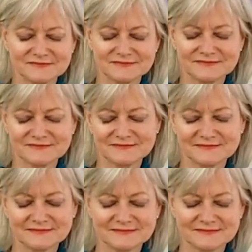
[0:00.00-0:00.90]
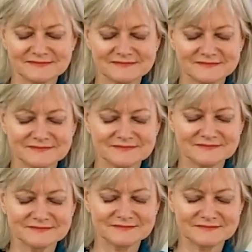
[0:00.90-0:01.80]

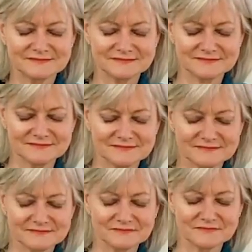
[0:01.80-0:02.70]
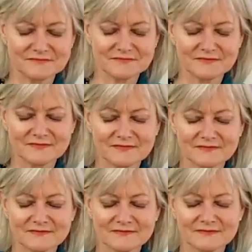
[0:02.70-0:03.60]

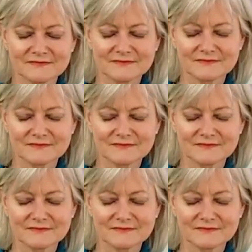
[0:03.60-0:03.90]
Nothing is said.